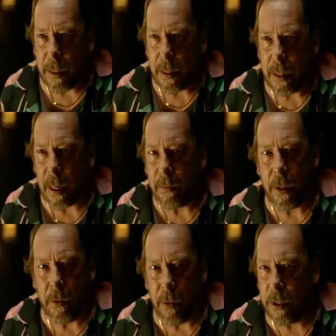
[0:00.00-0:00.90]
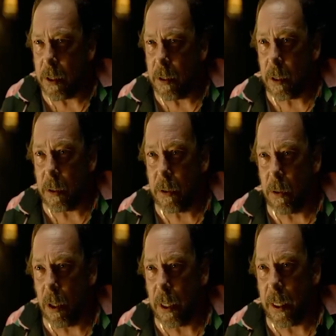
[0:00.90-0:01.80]
It's a real thing, and you
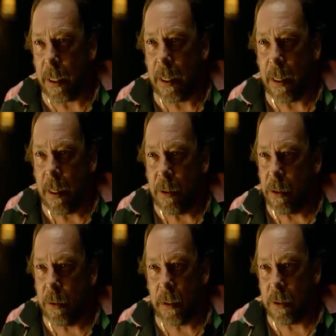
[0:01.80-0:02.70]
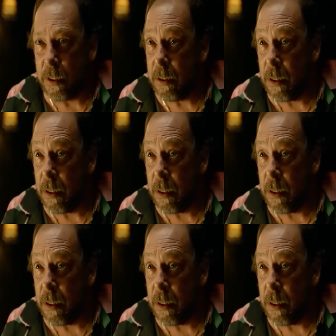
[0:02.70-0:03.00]
need to keep an eye on your children.